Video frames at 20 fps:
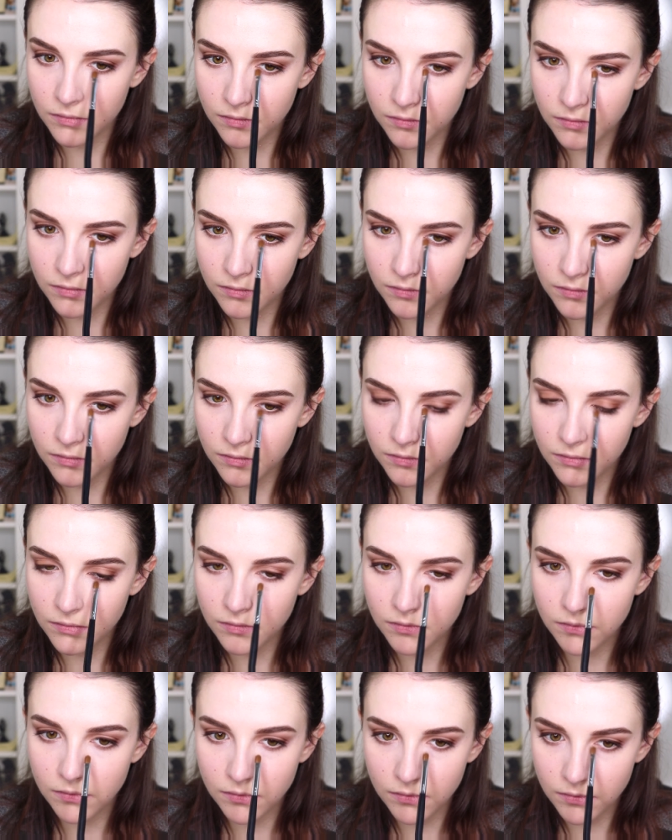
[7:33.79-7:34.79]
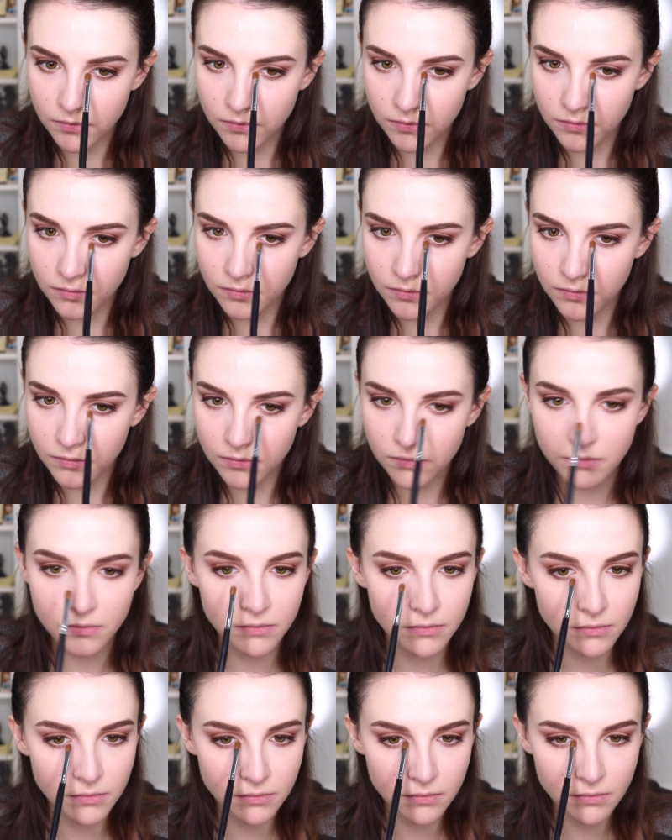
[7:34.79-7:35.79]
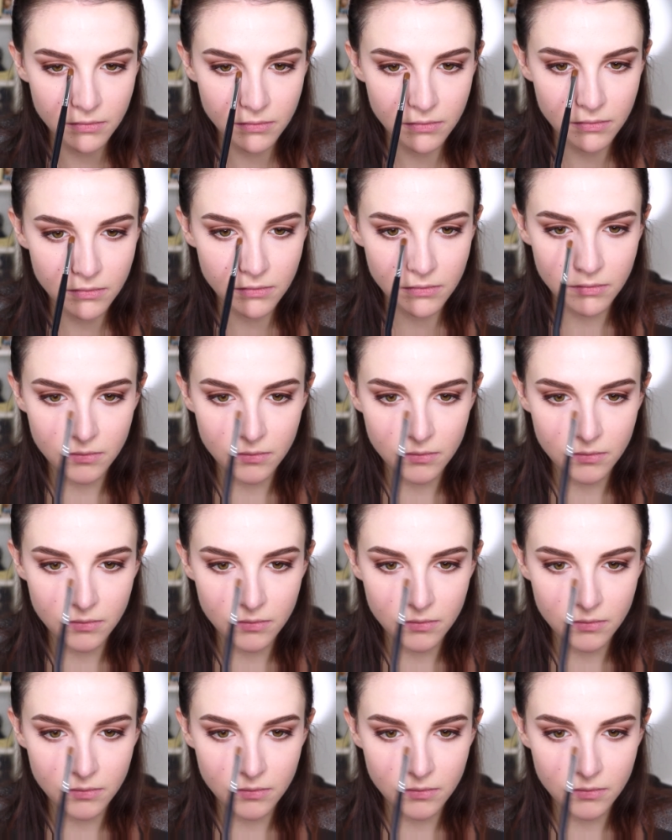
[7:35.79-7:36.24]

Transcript: No one is speaking in this clip.